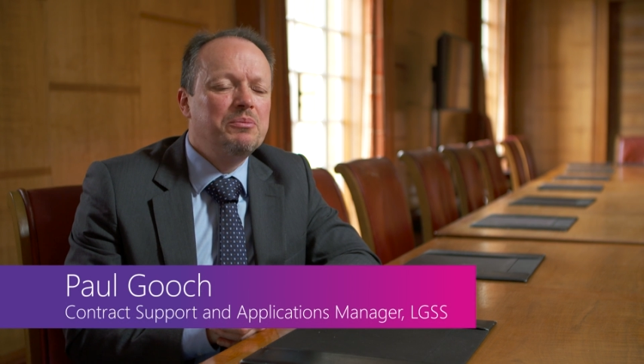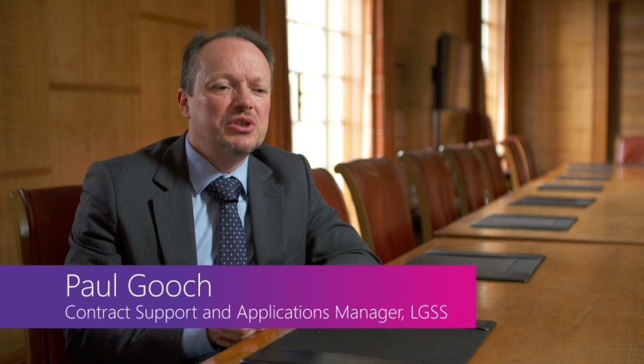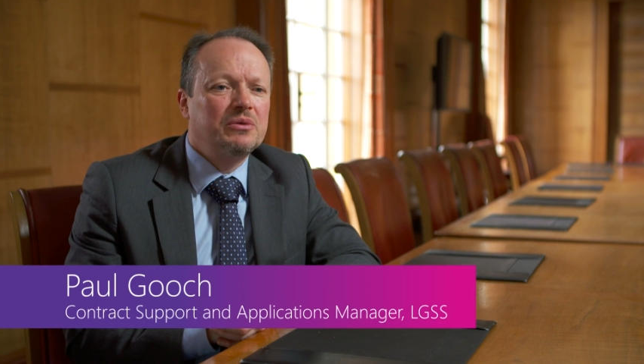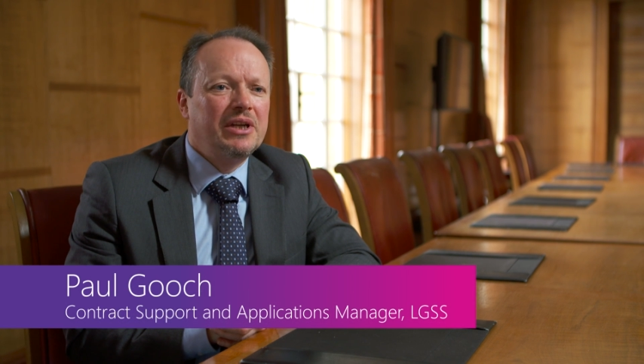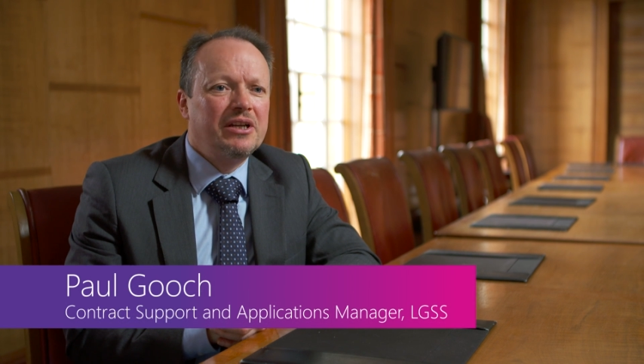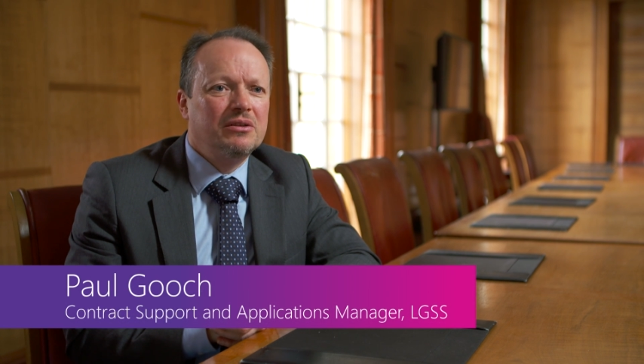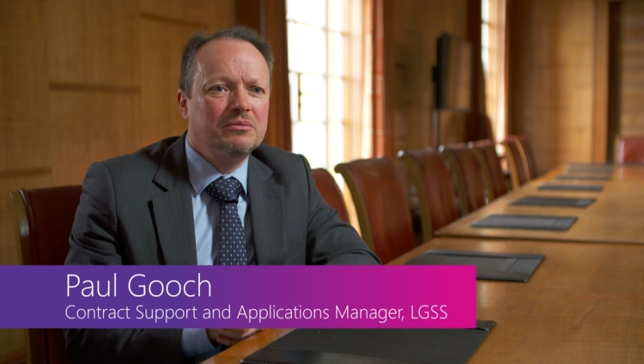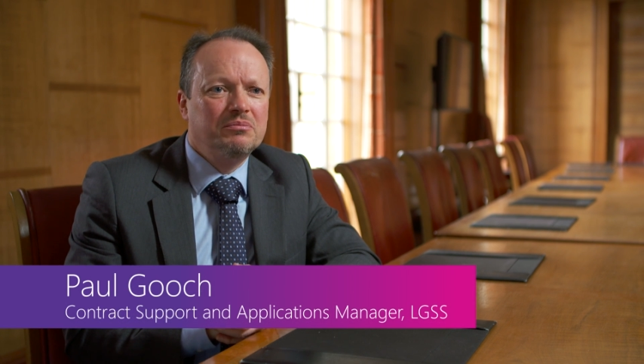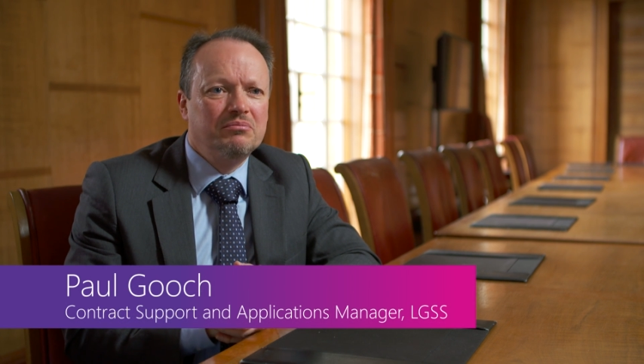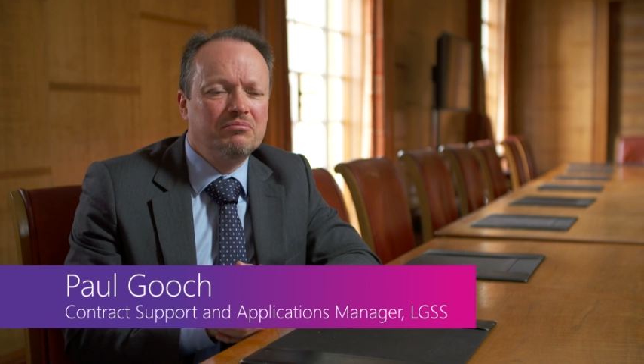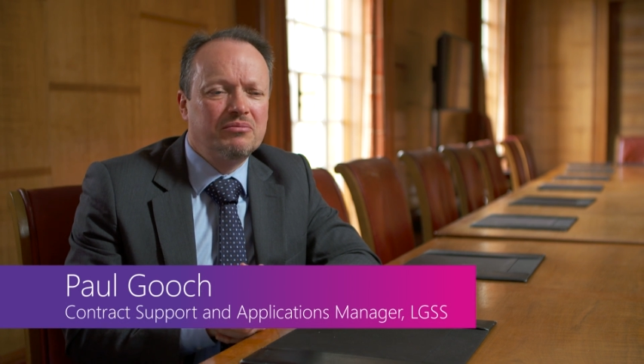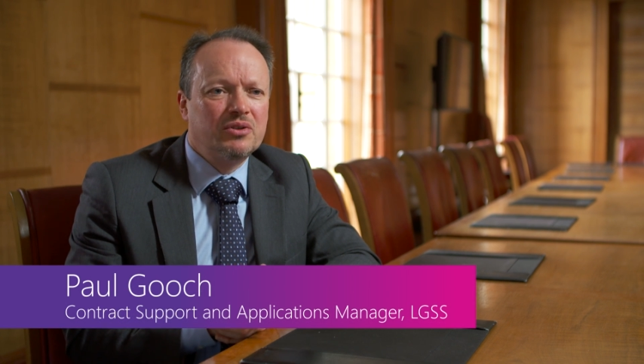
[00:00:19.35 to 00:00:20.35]
to allow
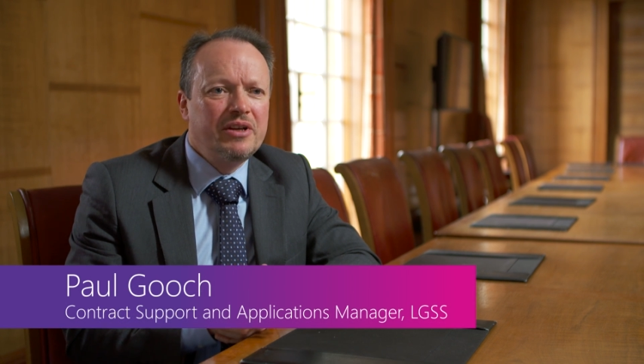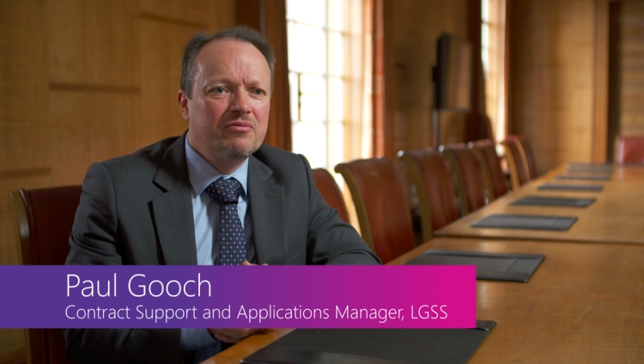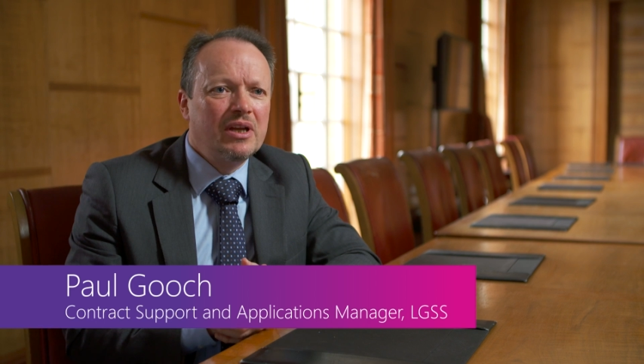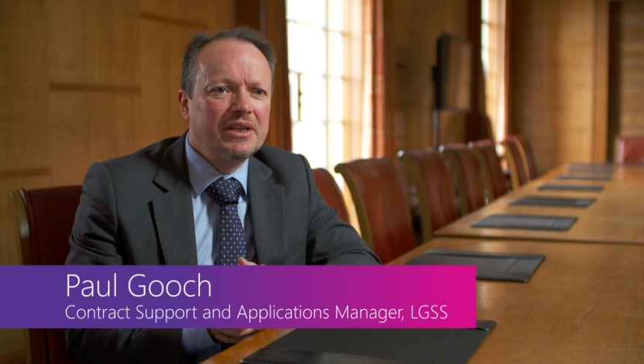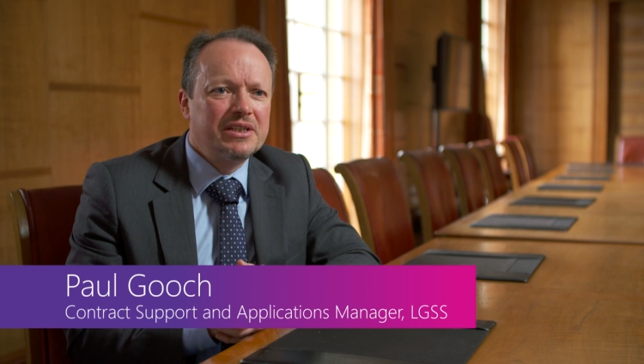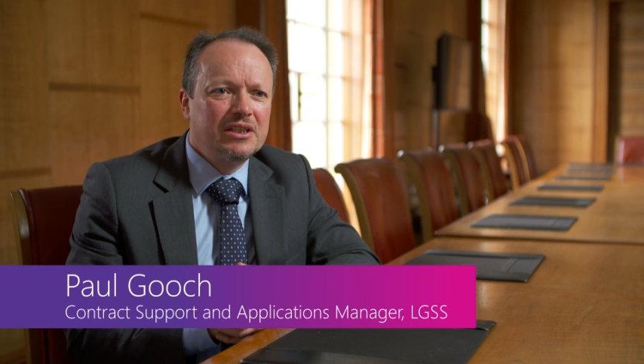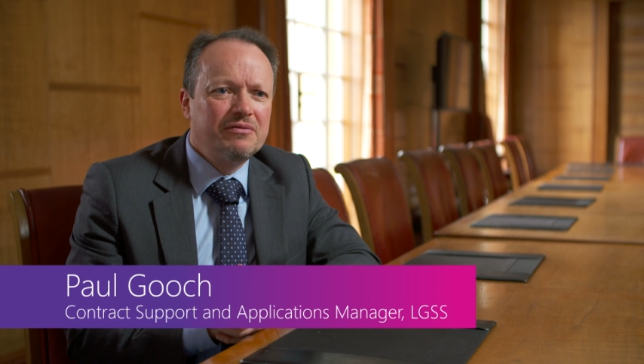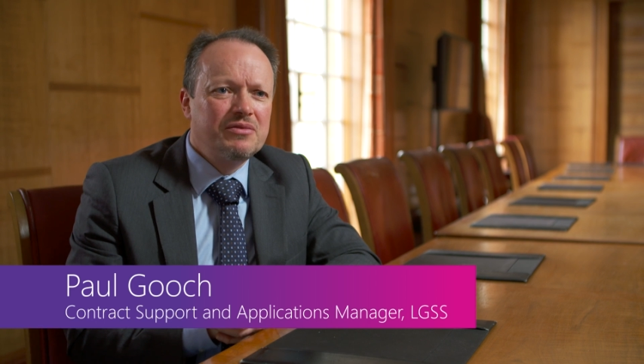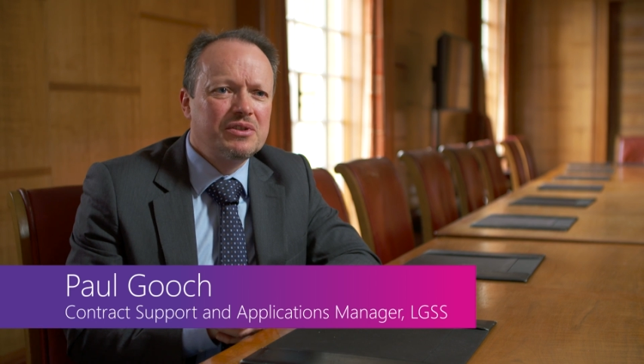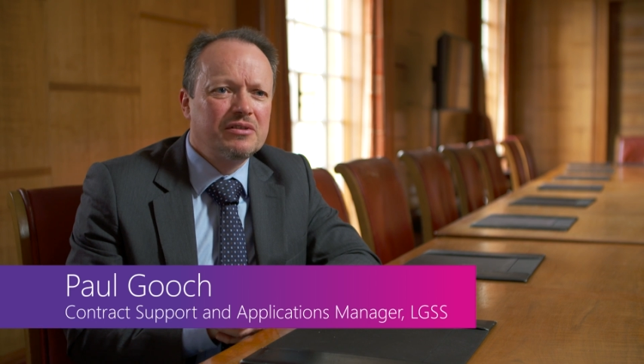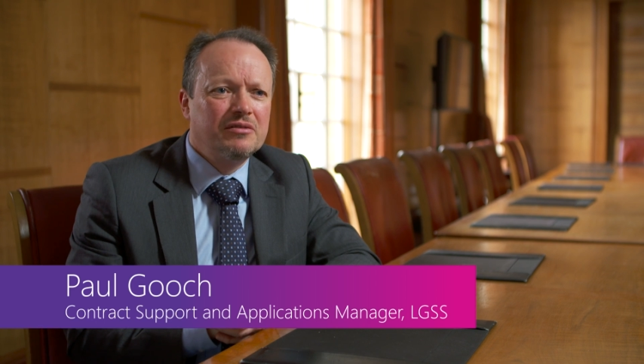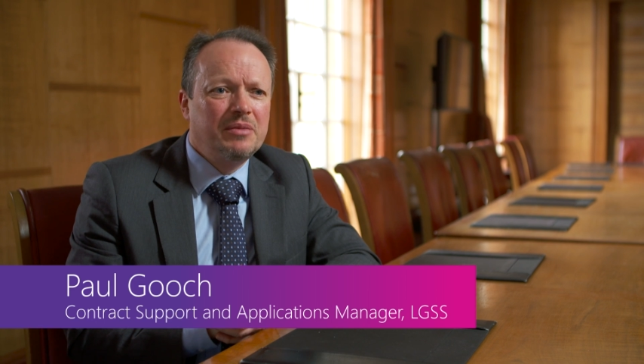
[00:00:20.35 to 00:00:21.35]
bereaved
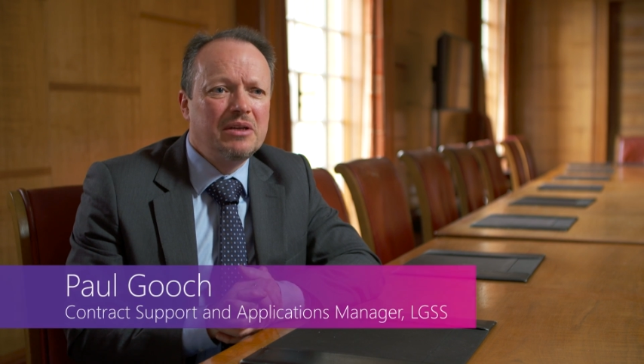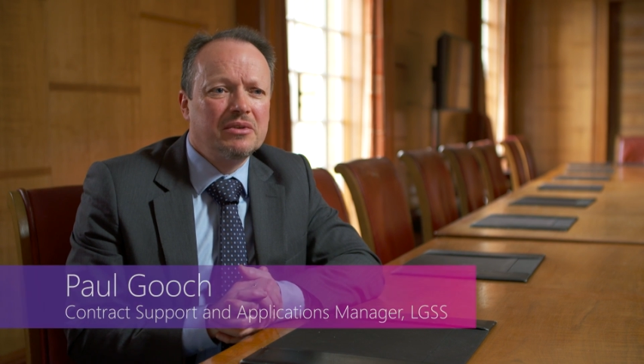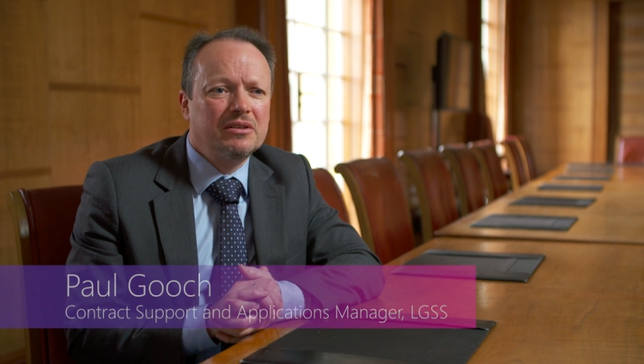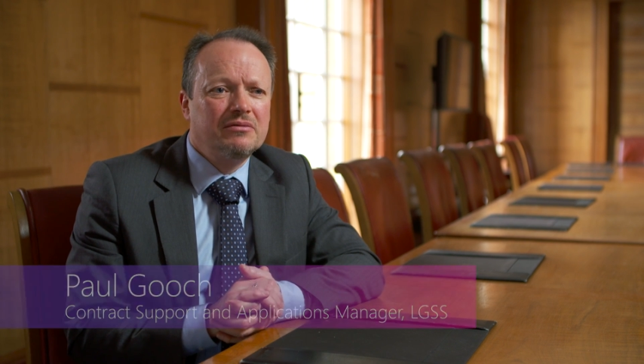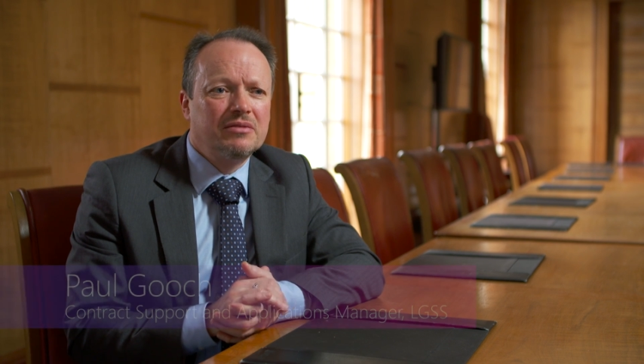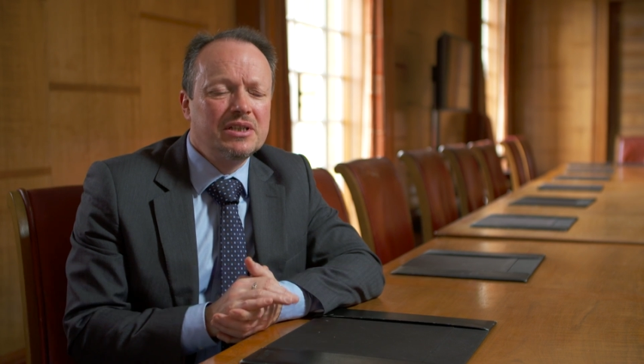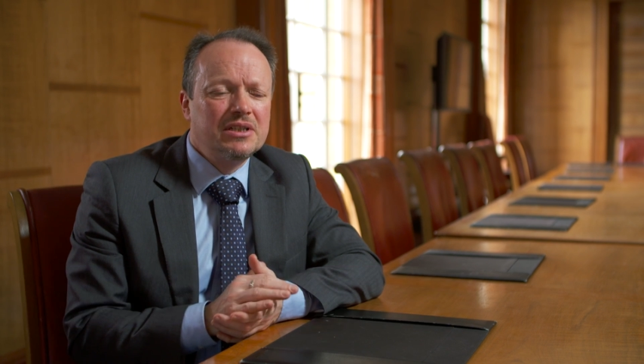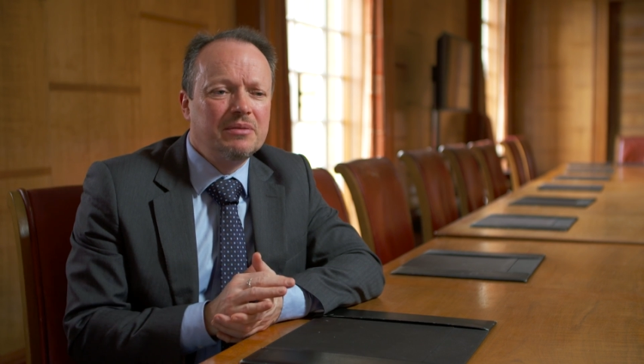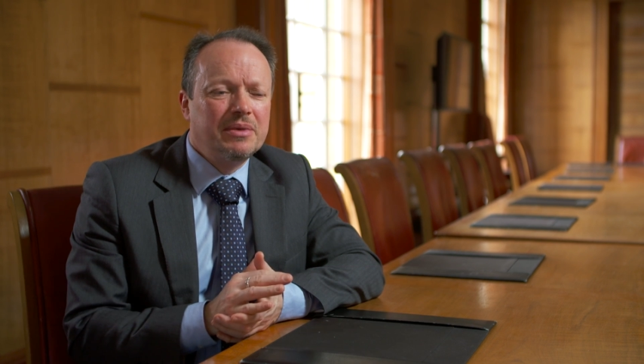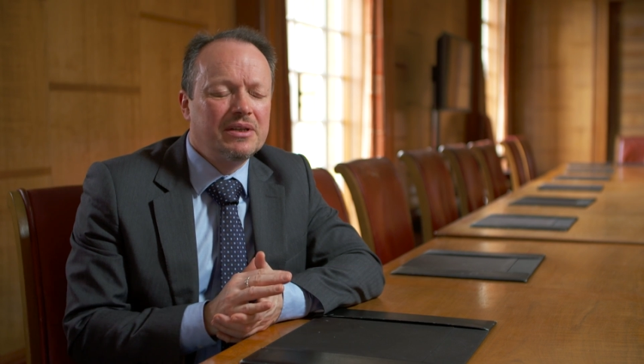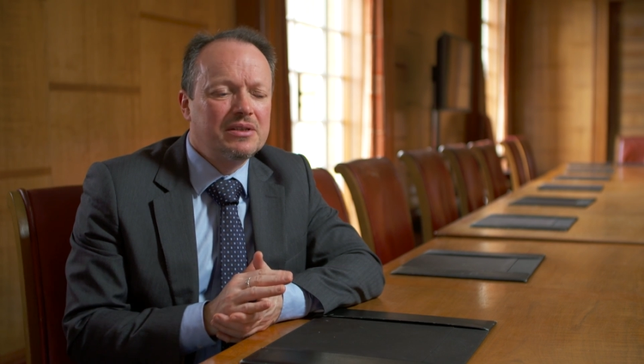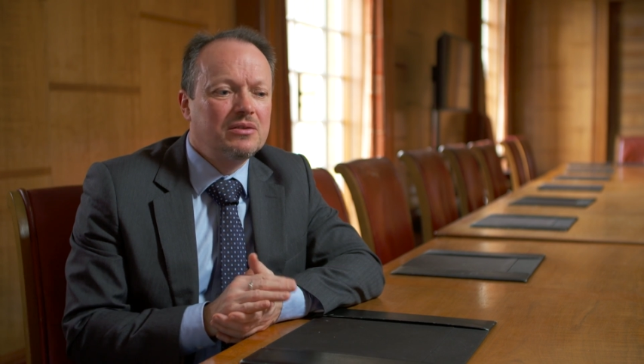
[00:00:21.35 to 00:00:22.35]
relatives of people who've recently
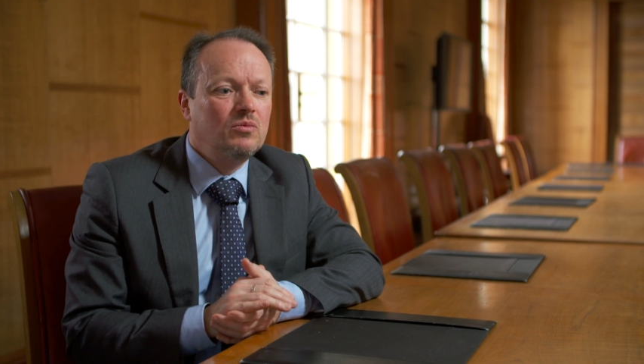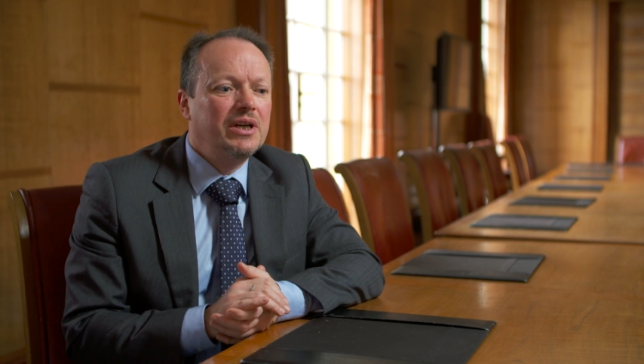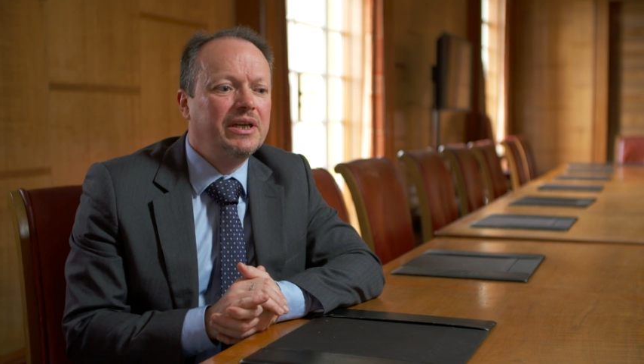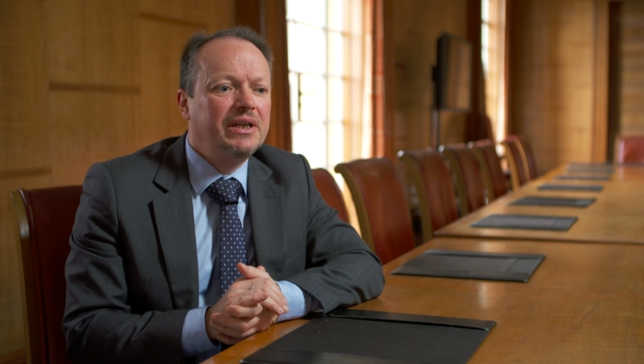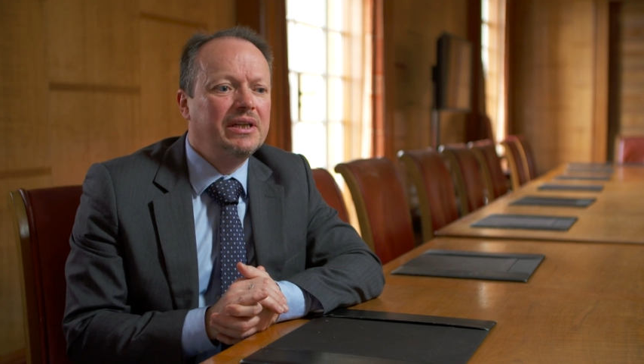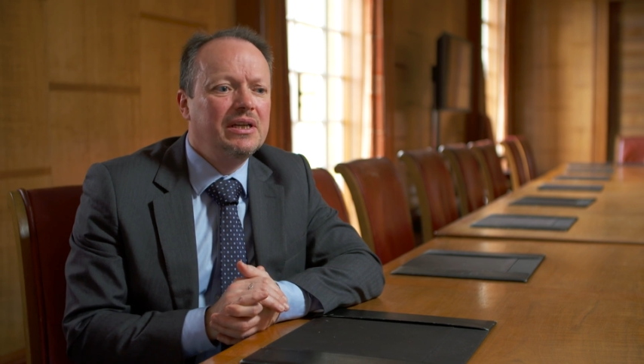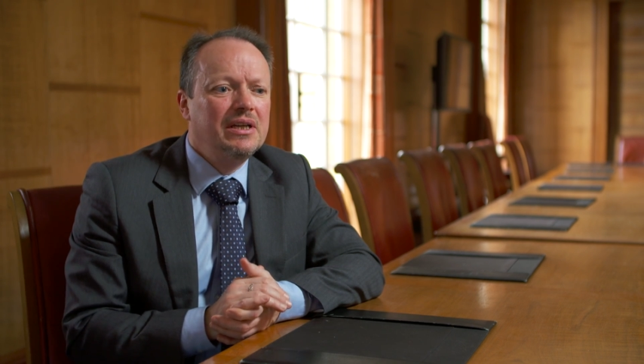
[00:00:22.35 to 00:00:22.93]
passed away